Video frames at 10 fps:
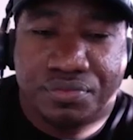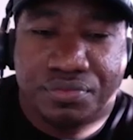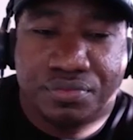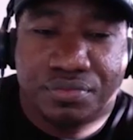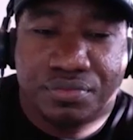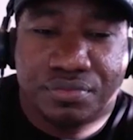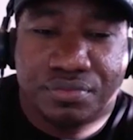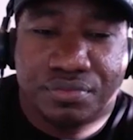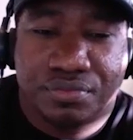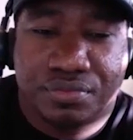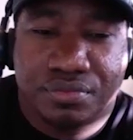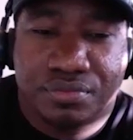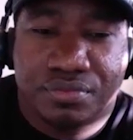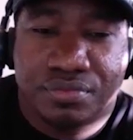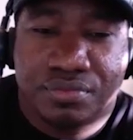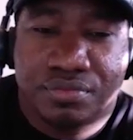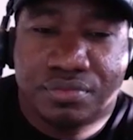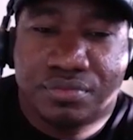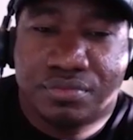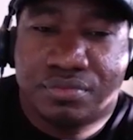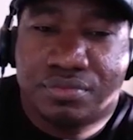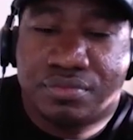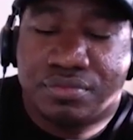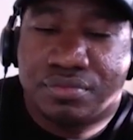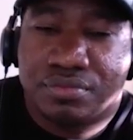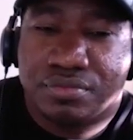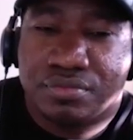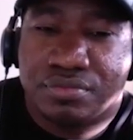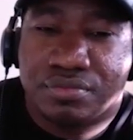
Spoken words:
(not speaking)